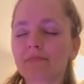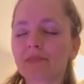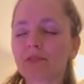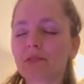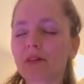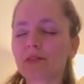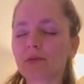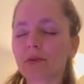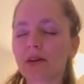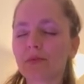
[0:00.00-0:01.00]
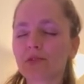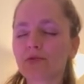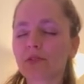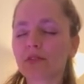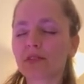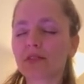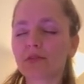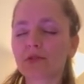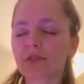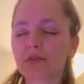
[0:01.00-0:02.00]
So that is why I'm instructing these
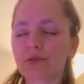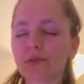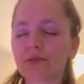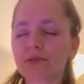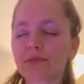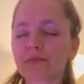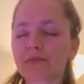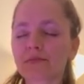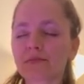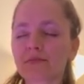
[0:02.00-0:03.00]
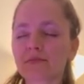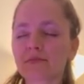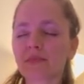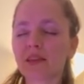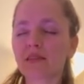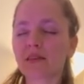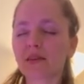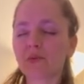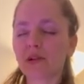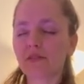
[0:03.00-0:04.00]
crystals, and then
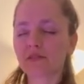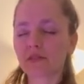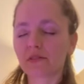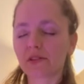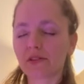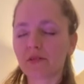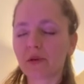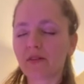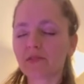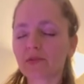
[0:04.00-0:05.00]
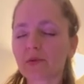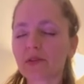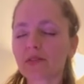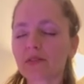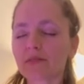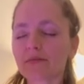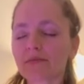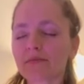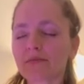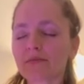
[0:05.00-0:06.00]
I will have to clear them afterwards.
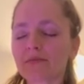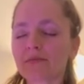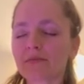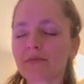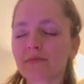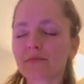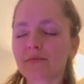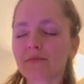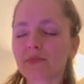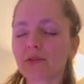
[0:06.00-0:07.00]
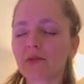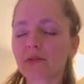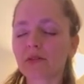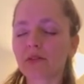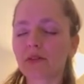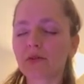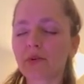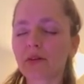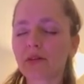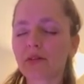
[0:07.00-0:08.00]
You can clear
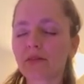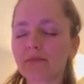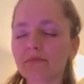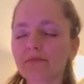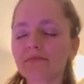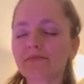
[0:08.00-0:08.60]
with